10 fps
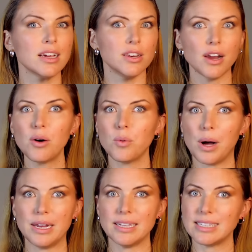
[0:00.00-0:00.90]
No
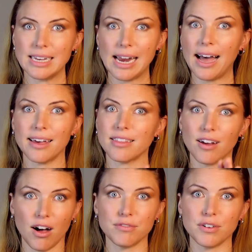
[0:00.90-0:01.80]
one is denying the
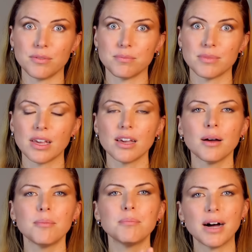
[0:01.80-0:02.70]
awful,
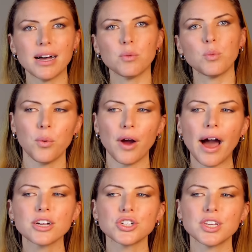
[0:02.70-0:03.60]
but we're
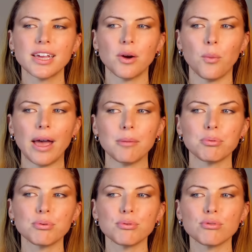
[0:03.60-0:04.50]
actually in a way
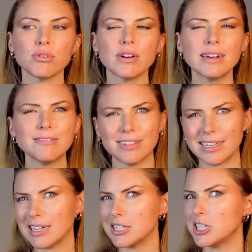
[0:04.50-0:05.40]

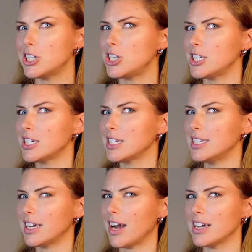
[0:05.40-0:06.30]
privileged,
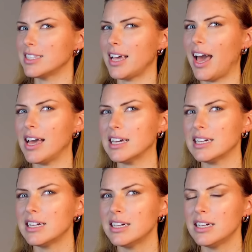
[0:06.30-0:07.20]
dare I say,
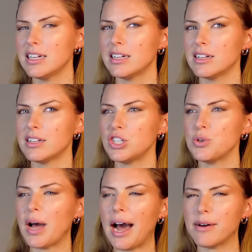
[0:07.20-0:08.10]

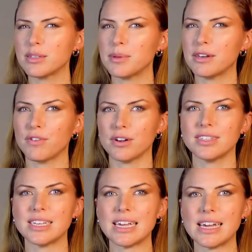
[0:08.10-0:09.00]
to have some
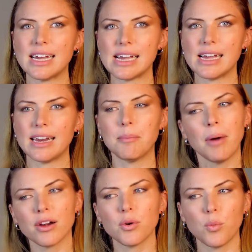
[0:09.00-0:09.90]
adversity in a modern